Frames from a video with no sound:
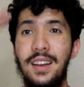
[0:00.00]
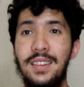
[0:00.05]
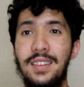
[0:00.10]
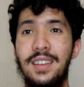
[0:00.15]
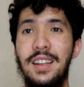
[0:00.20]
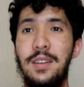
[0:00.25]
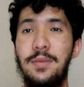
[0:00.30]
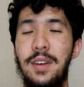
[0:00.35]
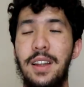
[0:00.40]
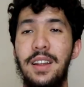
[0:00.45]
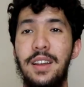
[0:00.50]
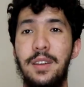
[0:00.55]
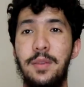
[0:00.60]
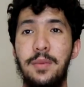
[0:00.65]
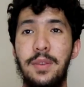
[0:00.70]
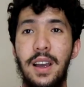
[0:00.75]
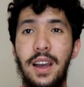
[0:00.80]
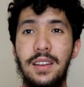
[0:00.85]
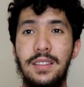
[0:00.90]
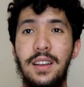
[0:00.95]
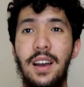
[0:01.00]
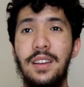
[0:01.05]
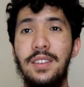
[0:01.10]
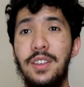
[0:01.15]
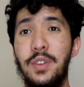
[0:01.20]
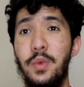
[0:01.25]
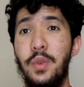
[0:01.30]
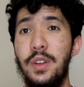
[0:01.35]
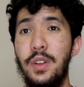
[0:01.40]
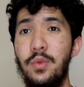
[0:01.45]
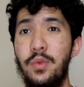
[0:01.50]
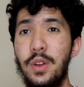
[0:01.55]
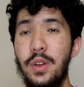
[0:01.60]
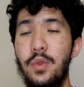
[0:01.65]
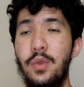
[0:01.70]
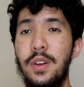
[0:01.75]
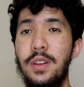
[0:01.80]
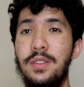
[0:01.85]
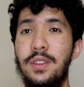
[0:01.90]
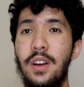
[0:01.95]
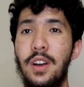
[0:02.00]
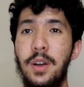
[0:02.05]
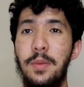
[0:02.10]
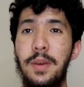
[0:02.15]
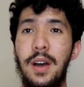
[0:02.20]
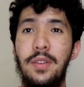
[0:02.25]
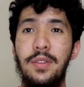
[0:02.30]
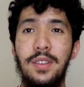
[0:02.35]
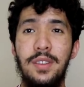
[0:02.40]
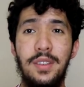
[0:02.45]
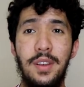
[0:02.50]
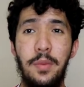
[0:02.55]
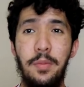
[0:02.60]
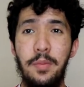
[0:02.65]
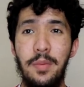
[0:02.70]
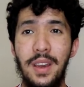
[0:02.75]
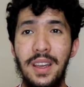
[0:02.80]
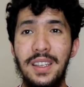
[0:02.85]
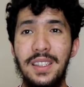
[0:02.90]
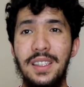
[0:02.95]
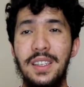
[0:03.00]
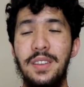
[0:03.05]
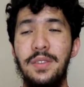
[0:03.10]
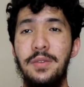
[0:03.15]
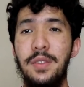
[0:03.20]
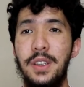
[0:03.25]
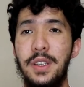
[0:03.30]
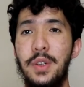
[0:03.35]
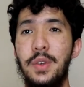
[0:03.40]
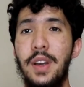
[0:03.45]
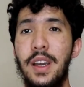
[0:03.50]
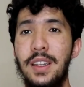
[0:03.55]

Assalamu alaikum guys, I just want to real quick talk about this amazing video